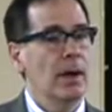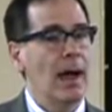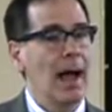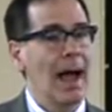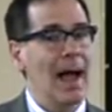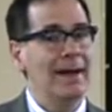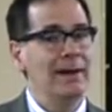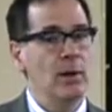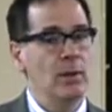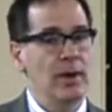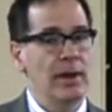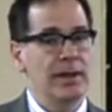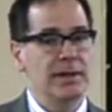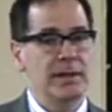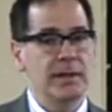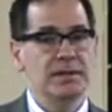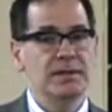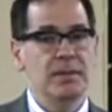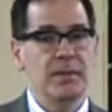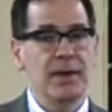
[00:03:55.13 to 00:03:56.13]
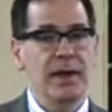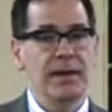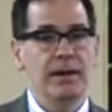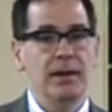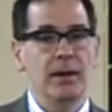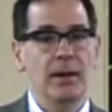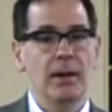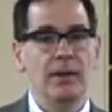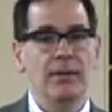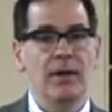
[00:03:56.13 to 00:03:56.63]
I don't
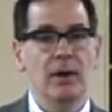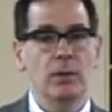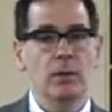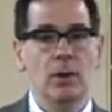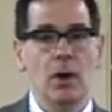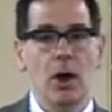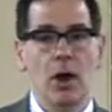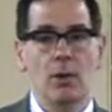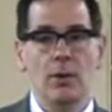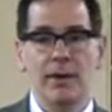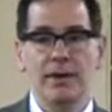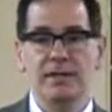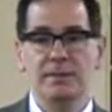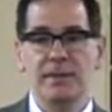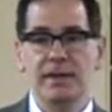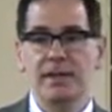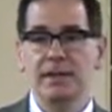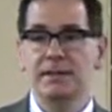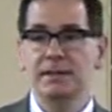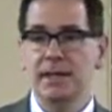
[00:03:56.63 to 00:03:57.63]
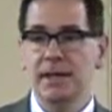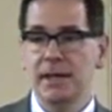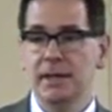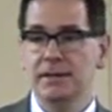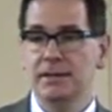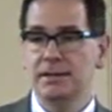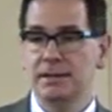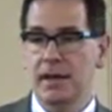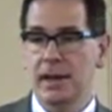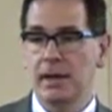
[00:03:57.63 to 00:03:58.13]
anticipate there will always be
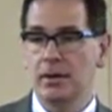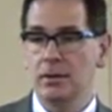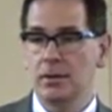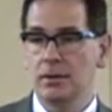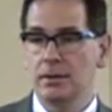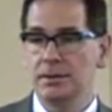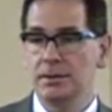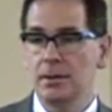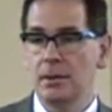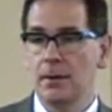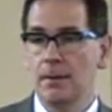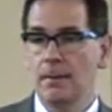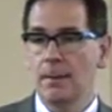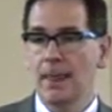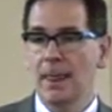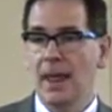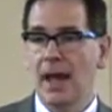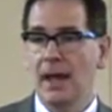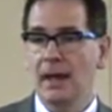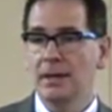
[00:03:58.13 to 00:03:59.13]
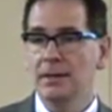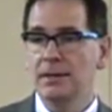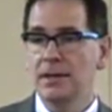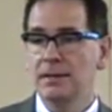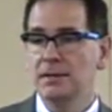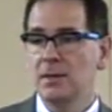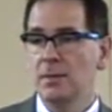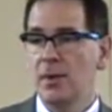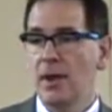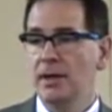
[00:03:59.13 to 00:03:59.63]
10 standards. I
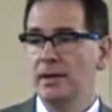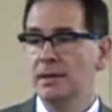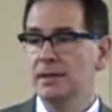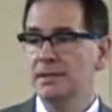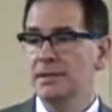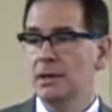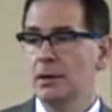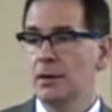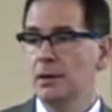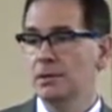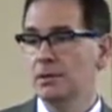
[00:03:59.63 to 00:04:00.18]
anticipate that there